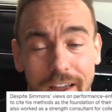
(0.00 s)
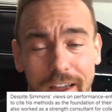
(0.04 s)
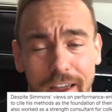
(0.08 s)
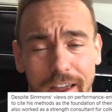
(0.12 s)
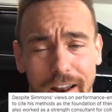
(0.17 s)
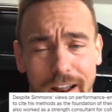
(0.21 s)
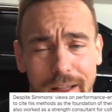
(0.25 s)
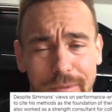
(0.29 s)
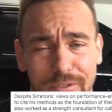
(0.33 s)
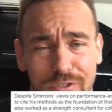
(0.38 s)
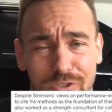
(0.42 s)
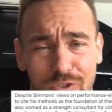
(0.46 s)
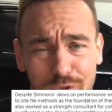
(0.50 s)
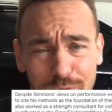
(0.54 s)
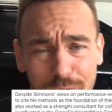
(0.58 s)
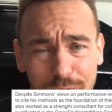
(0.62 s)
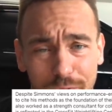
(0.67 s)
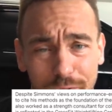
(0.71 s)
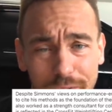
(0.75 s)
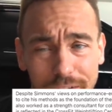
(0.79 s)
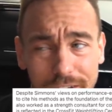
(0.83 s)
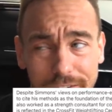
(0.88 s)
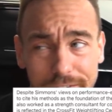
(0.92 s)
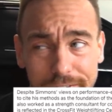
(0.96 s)
And I do
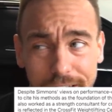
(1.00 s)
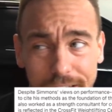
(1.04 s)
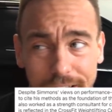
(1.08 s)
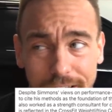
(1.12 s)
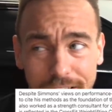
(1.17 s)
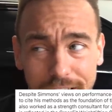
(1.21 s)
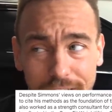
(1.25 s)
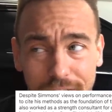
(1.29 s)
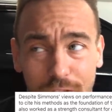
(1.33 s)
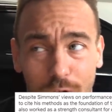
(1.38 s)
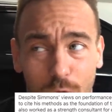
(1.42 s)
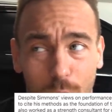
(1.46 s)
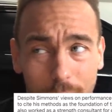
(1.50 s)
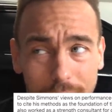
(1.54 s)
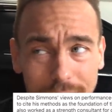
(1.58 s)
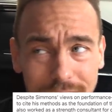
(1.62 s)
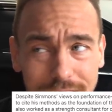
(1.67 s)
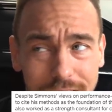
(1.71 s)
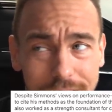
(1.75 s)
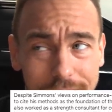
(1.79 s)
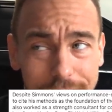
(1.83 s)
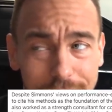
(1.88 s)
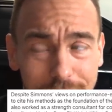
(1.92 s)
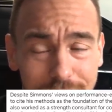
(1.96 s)
believe that in the
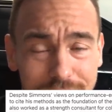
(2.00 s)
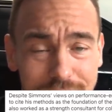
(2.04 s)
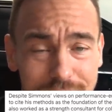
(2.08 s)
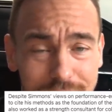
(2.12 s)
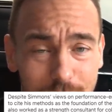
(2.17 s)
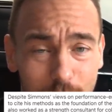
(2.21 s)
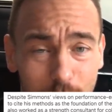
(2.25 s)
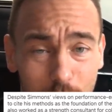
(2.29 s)
Westside versus the